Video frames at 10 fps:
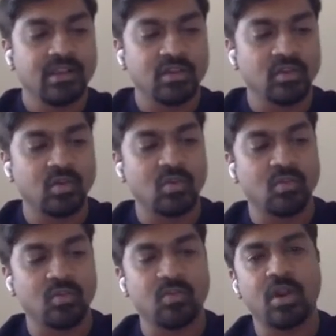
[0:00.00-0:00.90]
So,
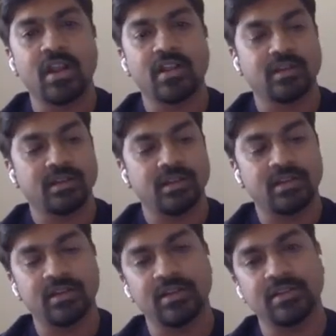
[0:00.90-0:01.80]
what are
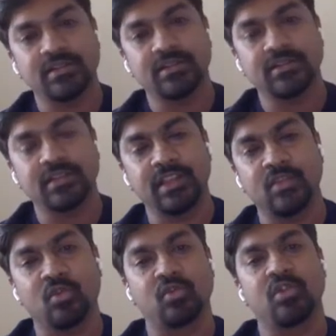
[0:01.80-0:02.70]
uh, the
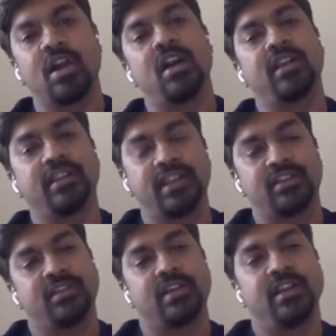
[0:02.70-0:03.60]
Ozone
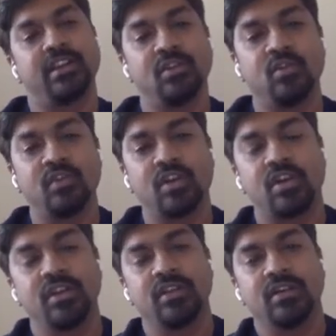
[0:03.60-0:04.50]
architecture, right? The
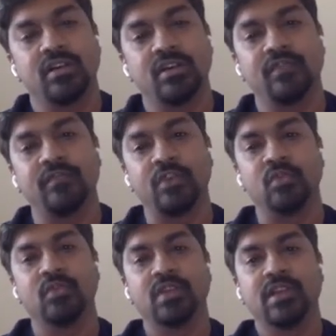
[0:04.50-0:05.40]
overall uh,
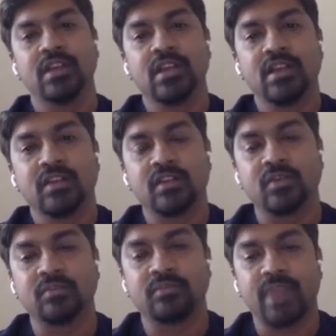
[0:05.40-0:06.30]
view.
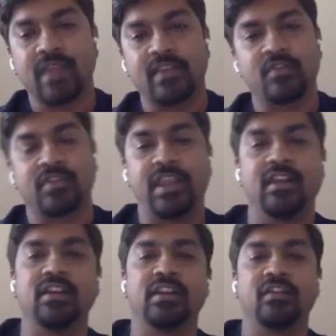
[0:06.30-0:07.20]
So, as I was
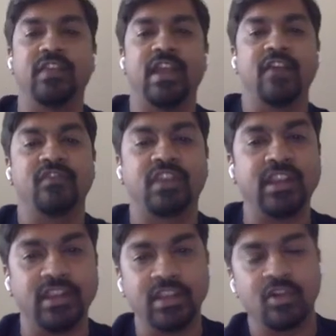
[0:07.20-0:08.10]
saying earlier, we have
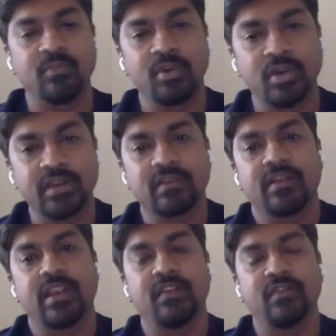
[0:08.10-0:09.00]
three key components,
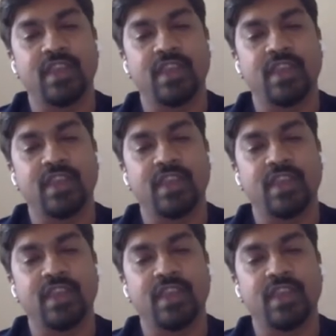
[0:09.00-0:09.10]
right?